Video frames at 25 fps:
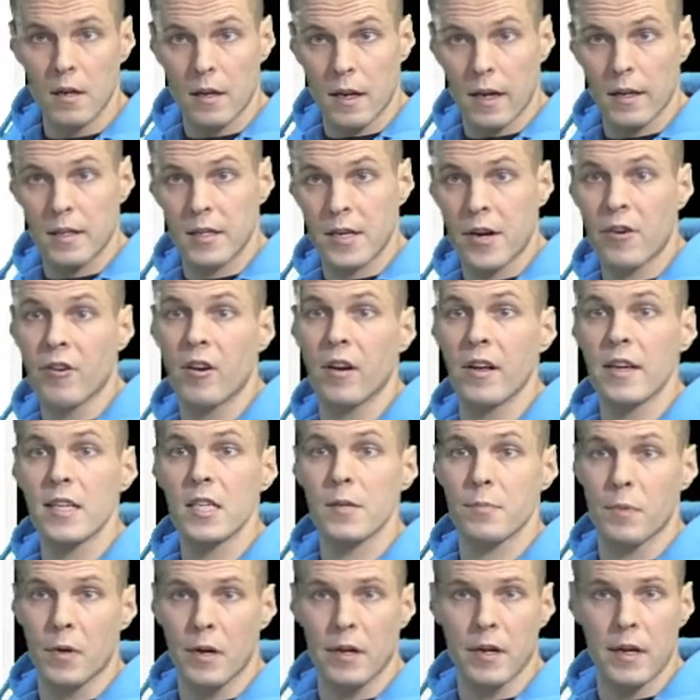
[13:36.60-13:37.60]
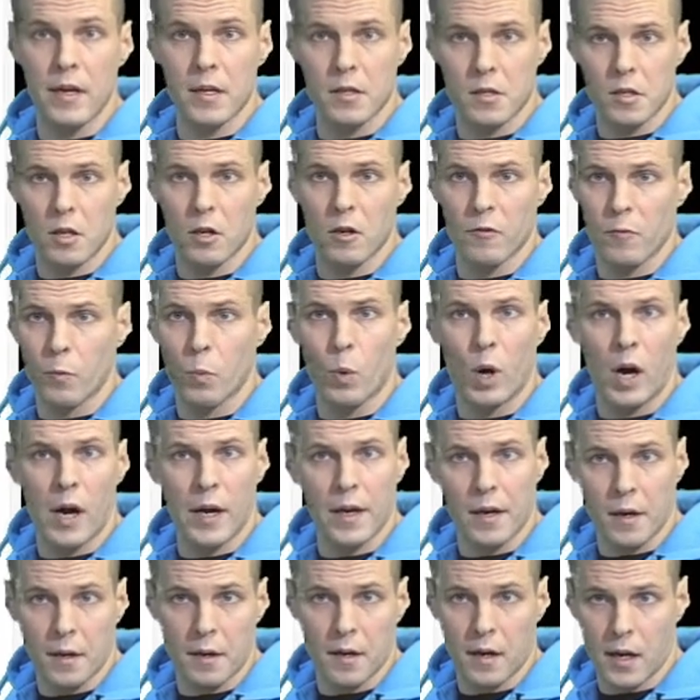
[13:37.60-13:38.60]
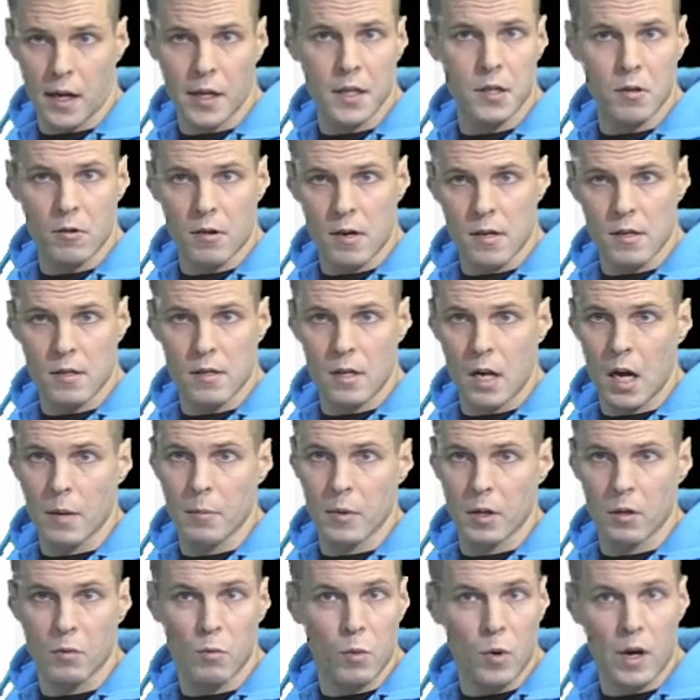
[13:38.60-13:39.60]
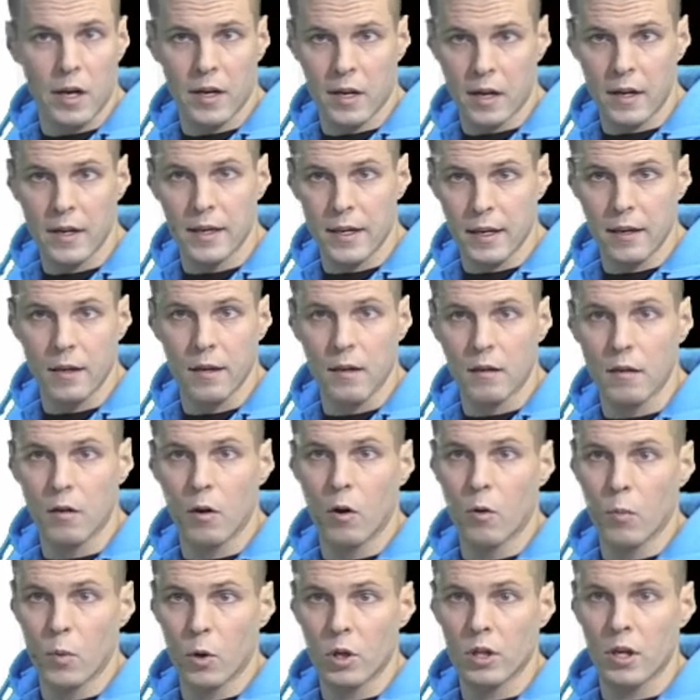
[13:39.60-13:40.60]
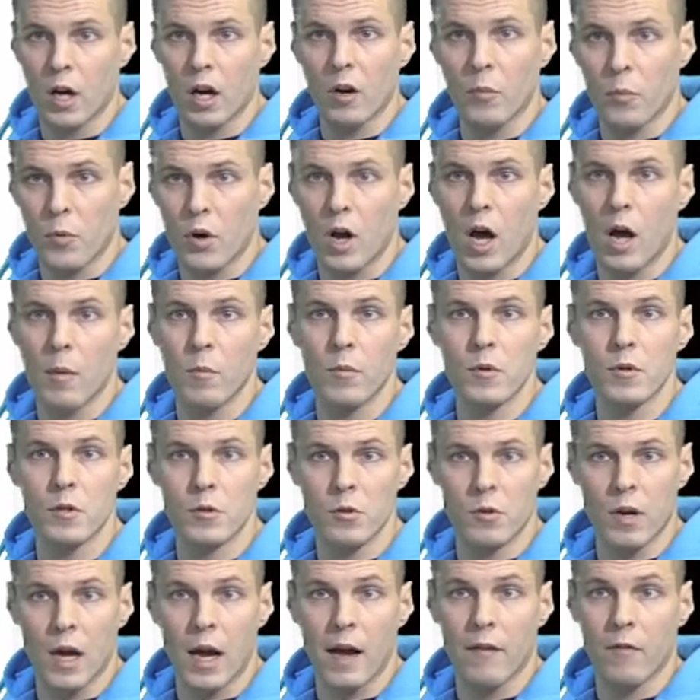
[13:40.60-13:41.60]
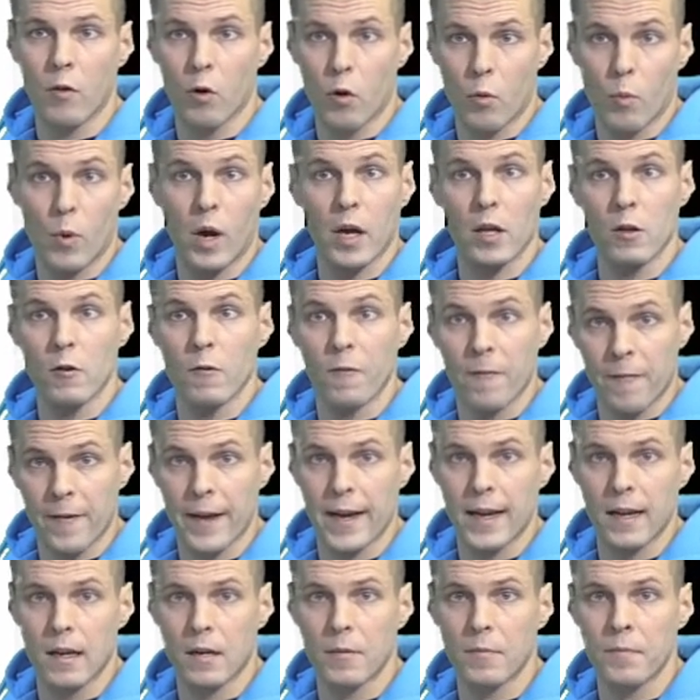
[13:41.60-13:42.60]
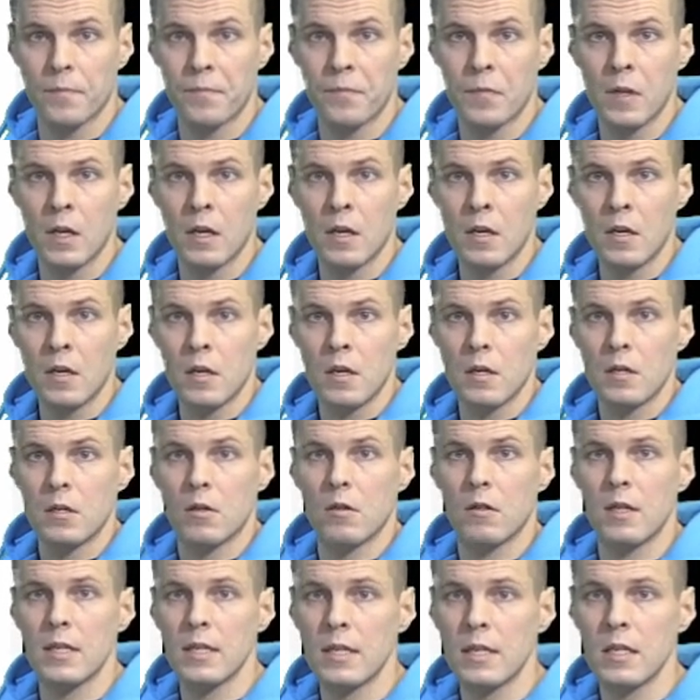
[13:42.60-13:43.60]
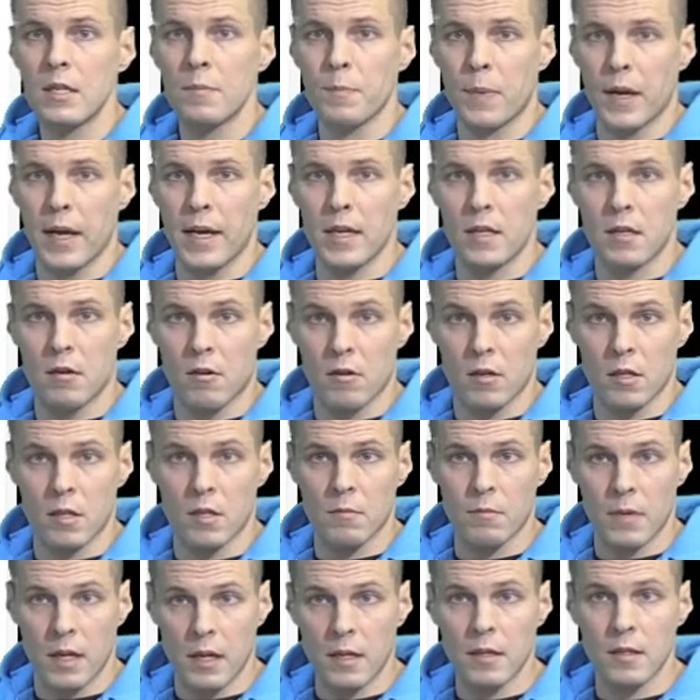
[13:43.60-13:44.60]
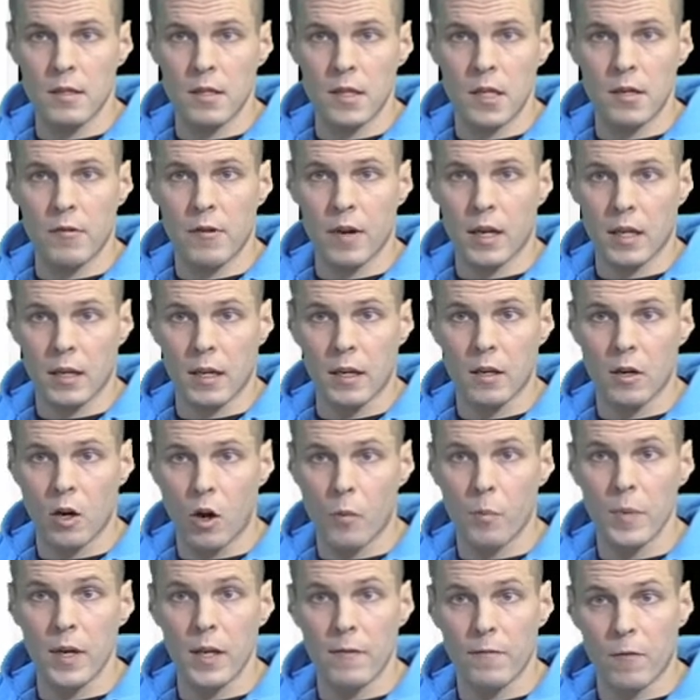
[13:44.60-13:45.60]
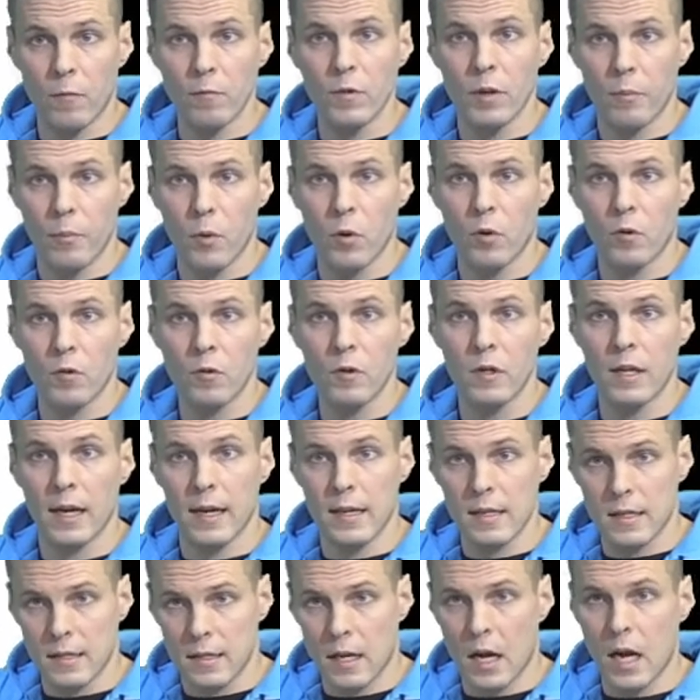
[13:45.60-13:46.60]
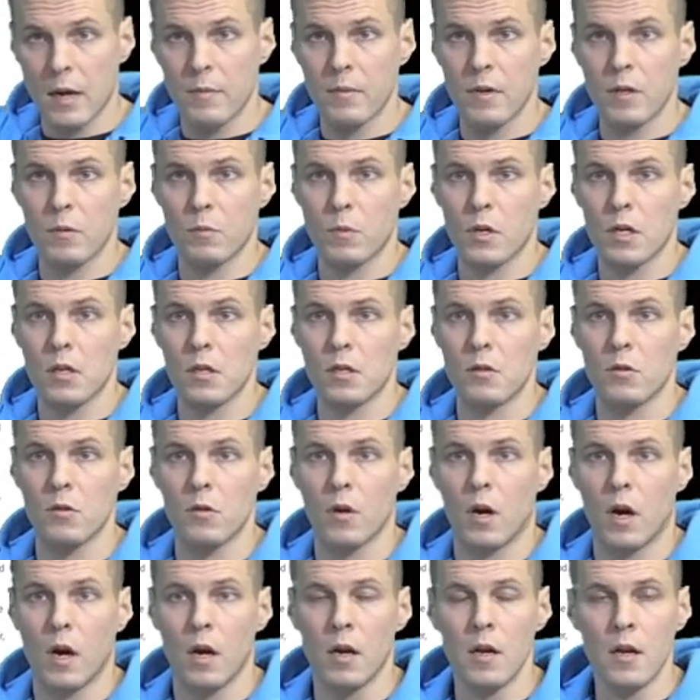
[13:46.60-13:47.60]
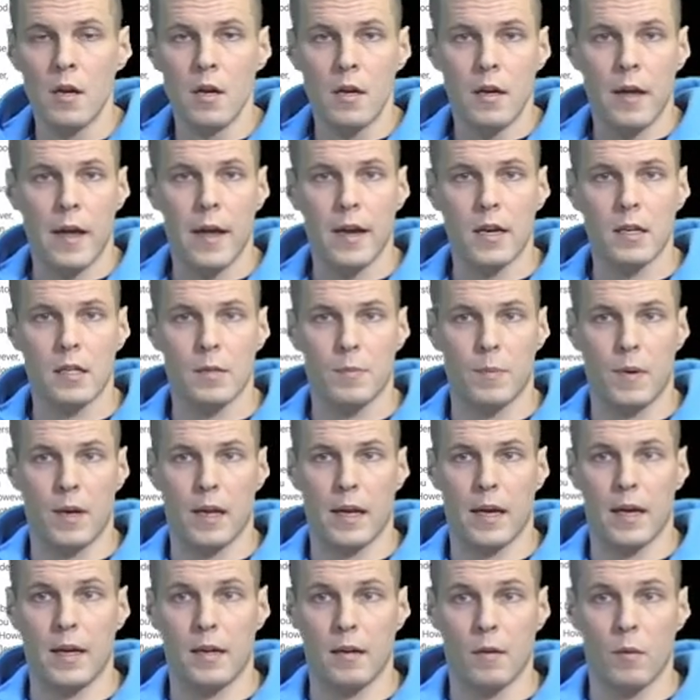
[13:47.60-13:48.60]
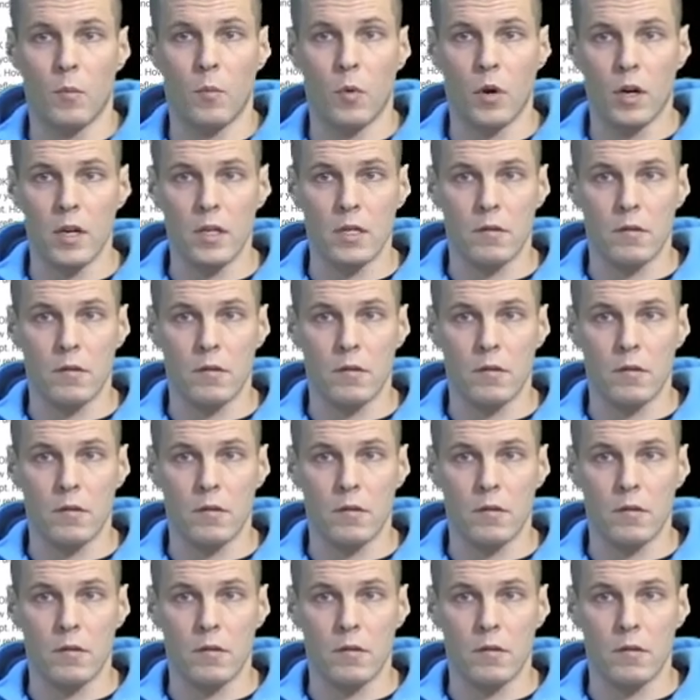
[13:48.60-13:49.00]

general explanation of why I liked your assignment, why I didn't, or what kind of problems you have, or why you failed. So this is plagiarism, and it's directly copied from the book. The assignment was to explain what is